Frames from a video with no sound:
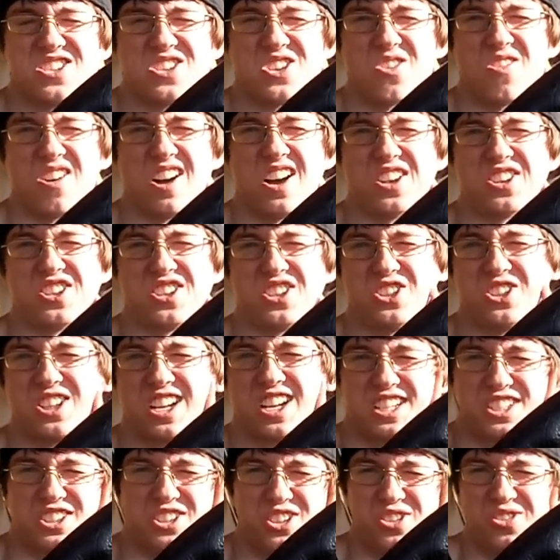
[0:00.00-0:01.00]
So I'll see you
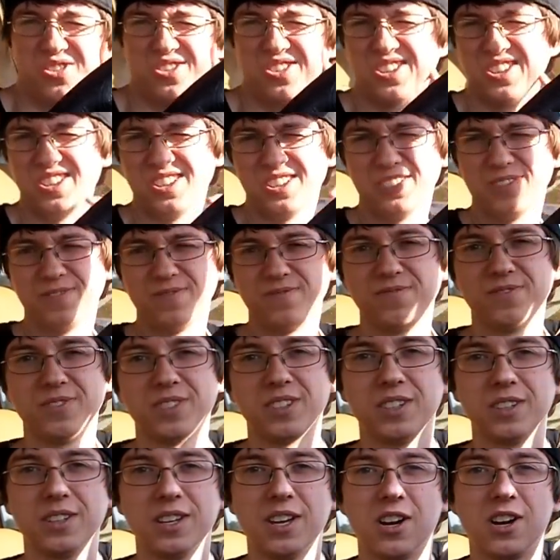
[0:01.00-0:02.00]
guys soon.
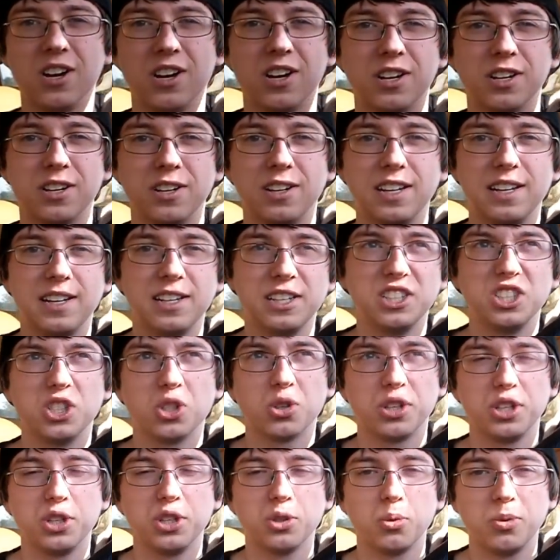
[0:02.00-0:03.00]
Uh,
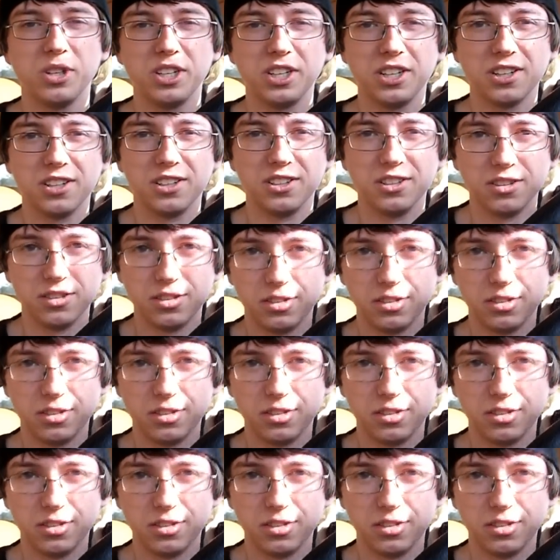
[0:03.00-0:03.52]
enjoy your weekend.